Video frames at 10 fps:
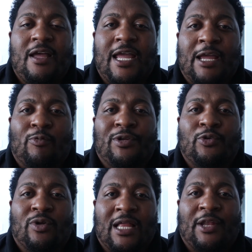and we
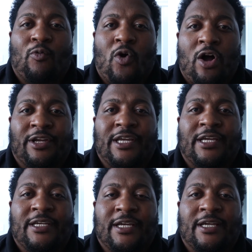do a lot of
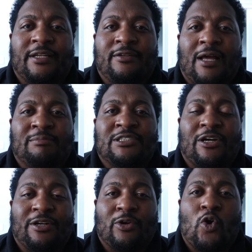walking, and I'm
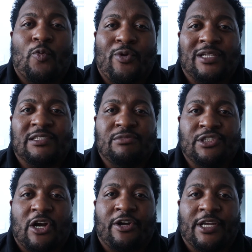starting to incorporate some
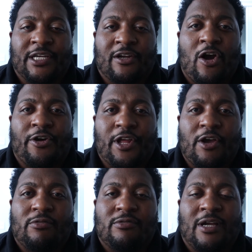jogging and
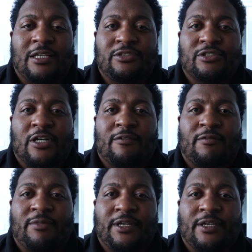cardio, as you saw
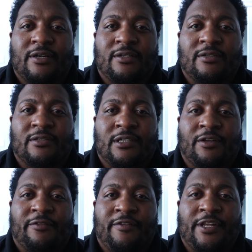from the
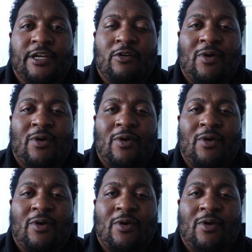other video.